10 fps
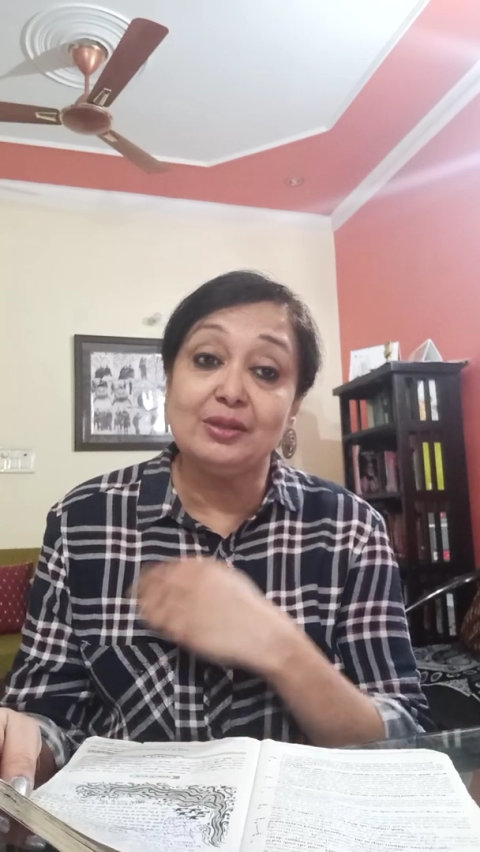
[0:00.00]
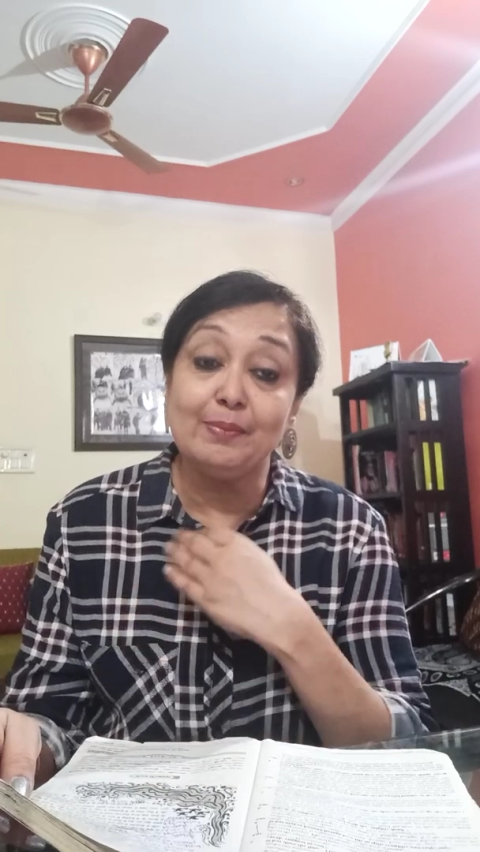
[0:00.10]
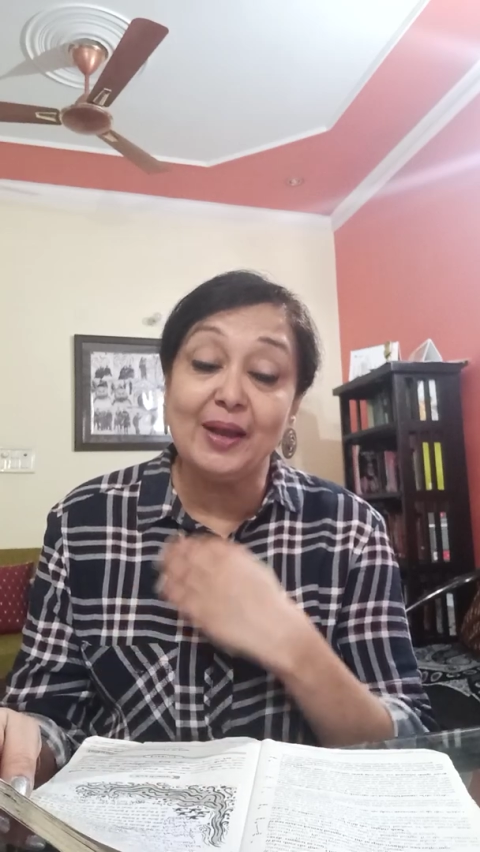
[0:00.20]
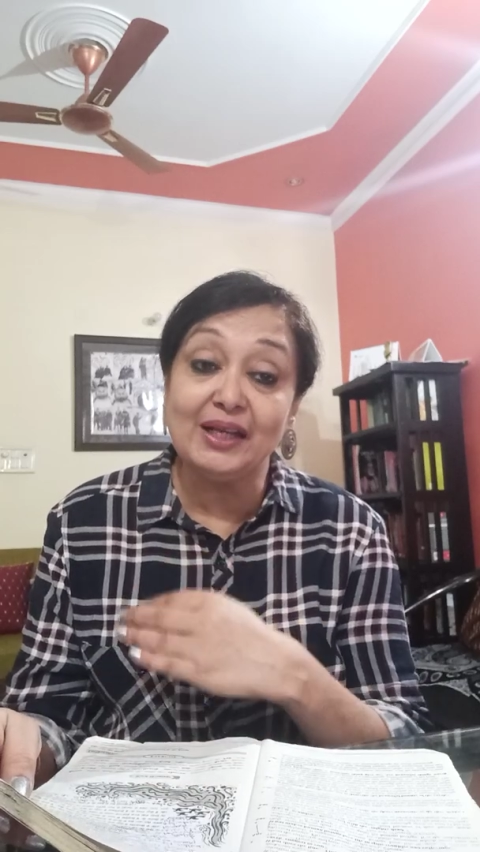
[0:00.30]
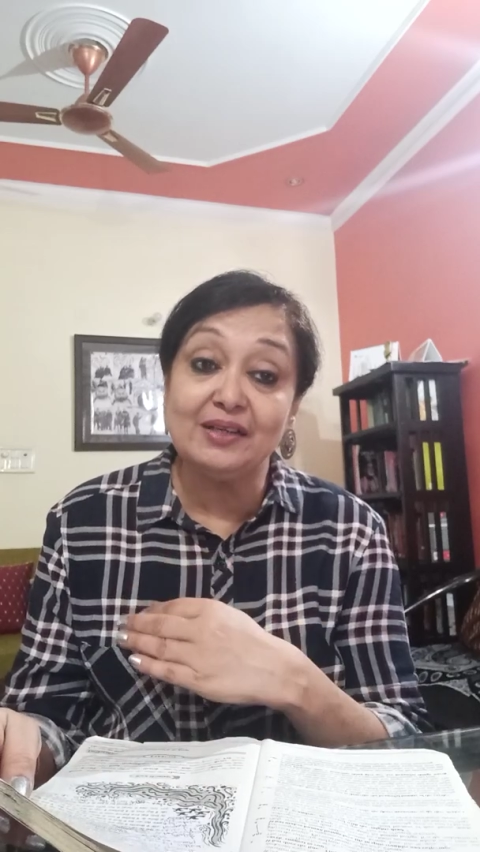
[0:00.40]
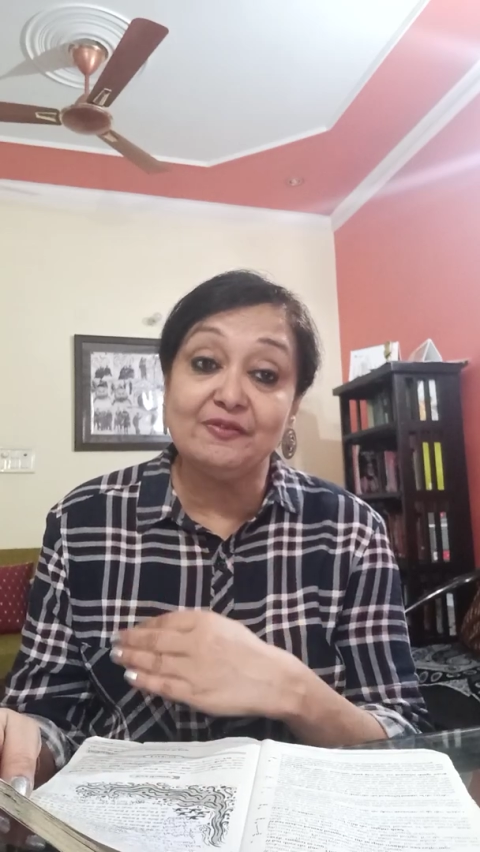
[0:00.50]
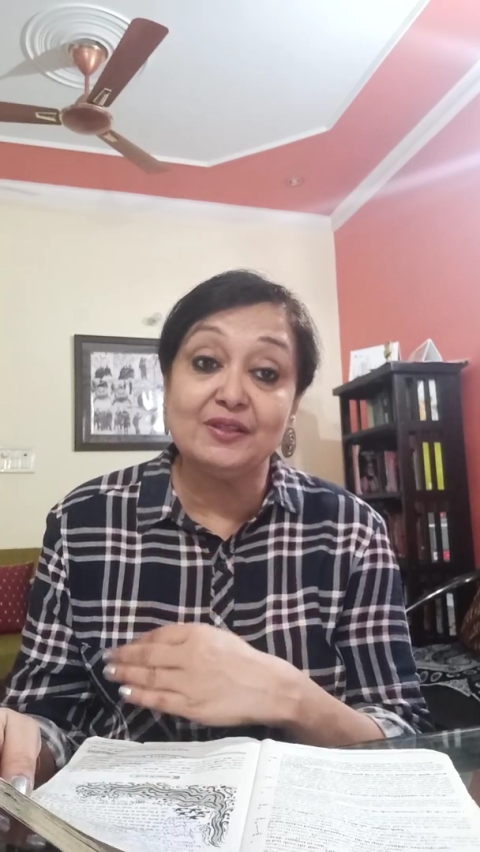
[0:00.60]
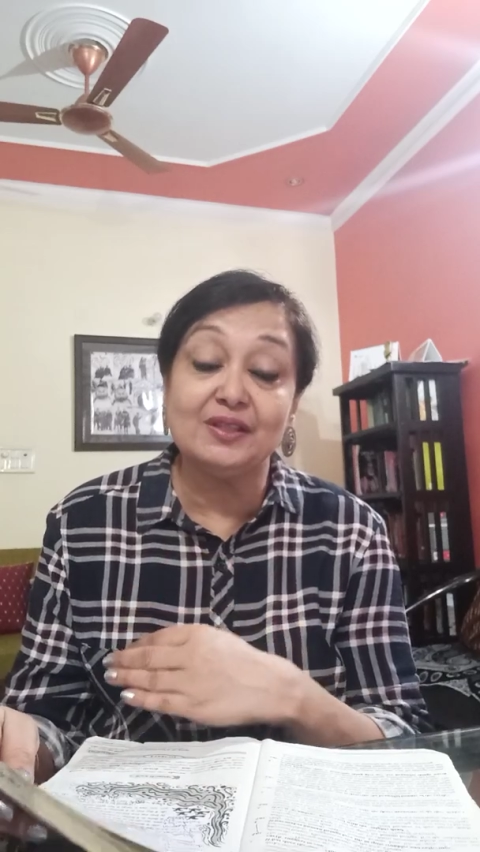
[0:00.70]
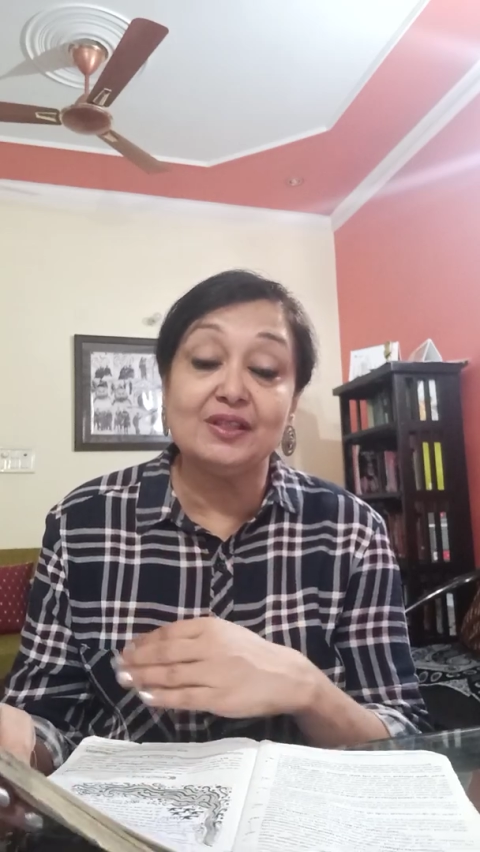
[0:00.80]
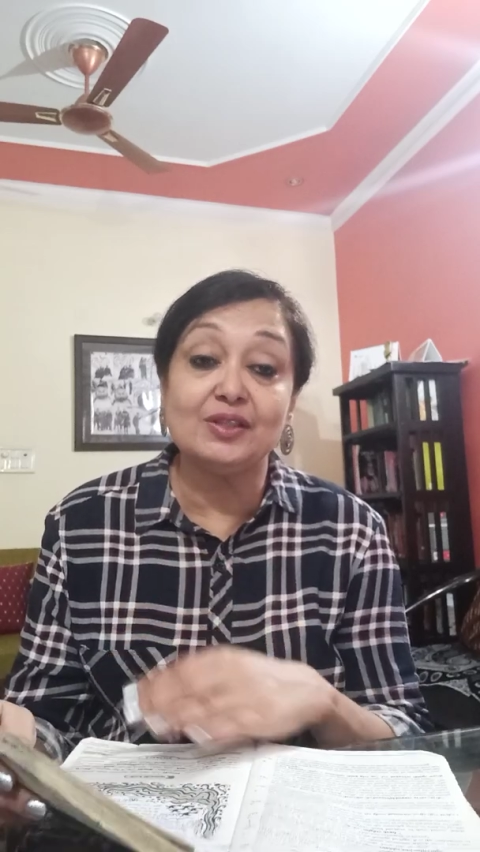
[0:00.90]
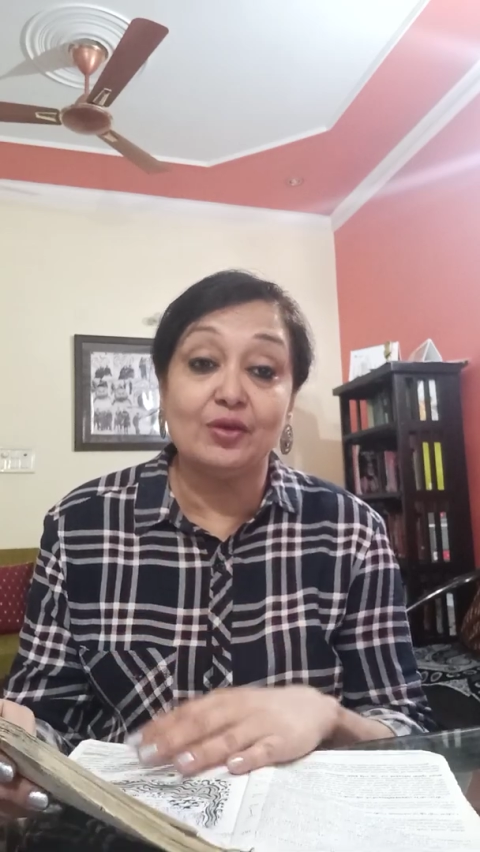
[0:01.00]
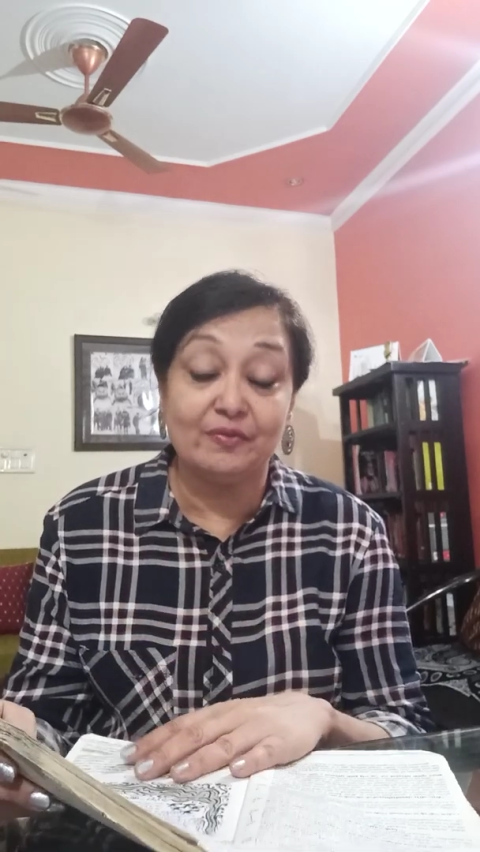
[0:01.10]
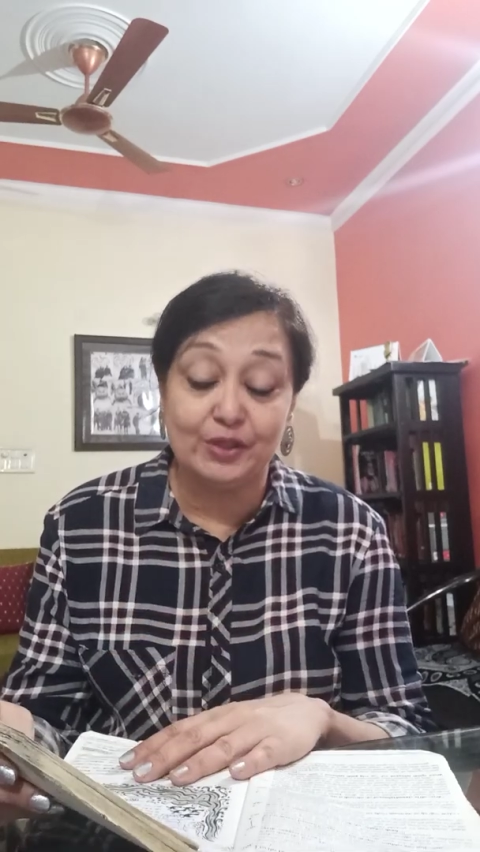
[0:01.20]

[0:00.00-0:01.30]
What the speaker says: the magnificence of